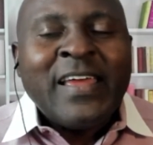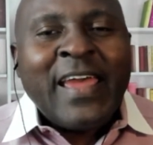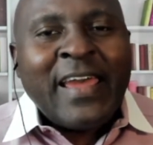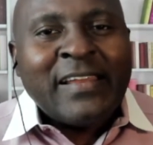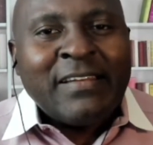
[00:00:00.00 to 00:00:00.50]

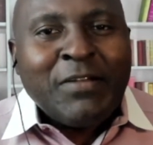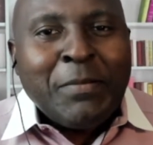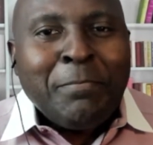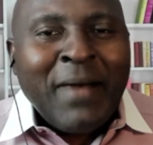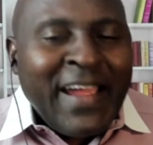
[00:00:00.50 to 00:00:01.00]
and
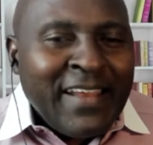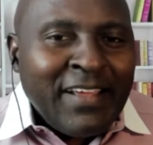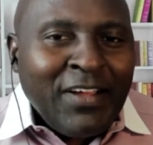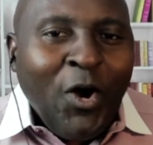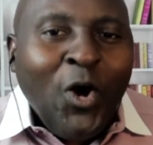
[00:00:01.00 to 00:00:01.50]

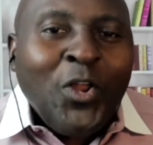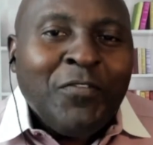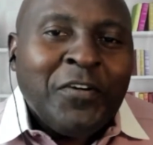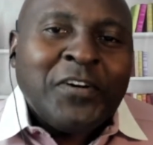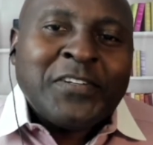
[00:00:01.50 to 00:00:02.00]
reminding all of
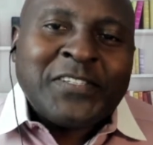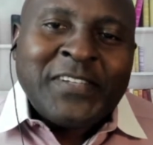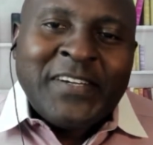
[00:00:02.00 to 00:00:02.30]
us